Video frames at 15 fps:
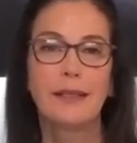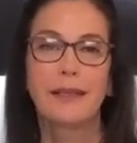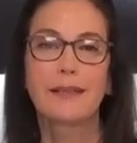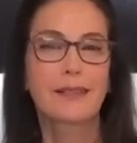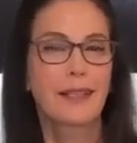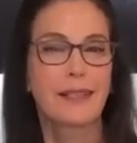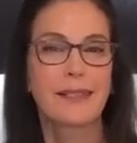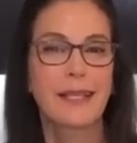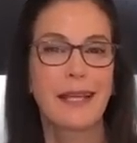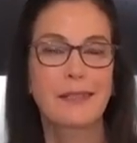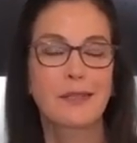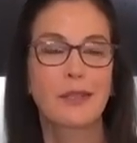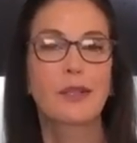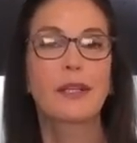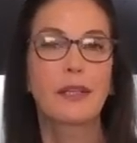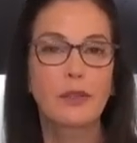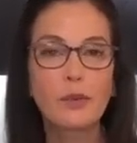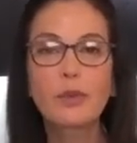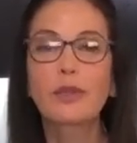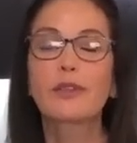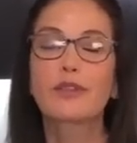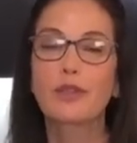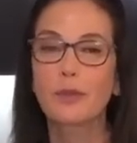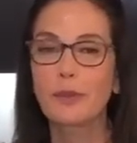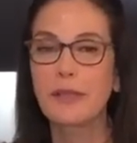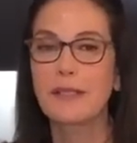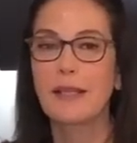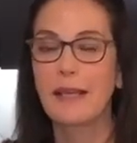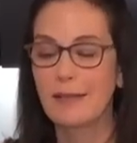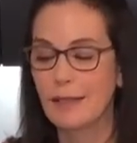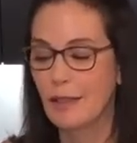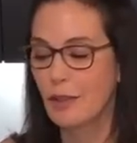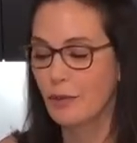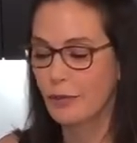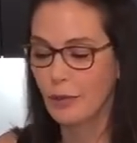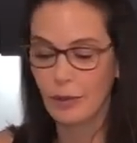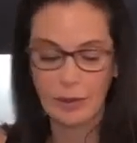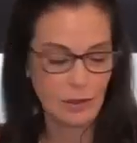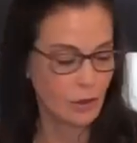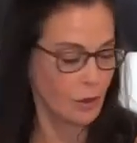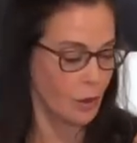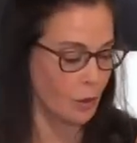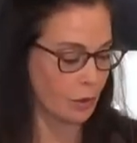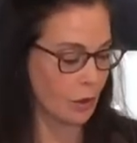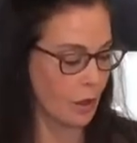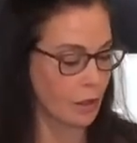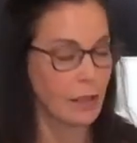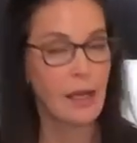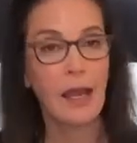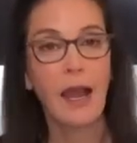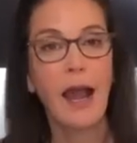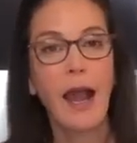it's going to taste good, and you really should be tasting your food as you go along.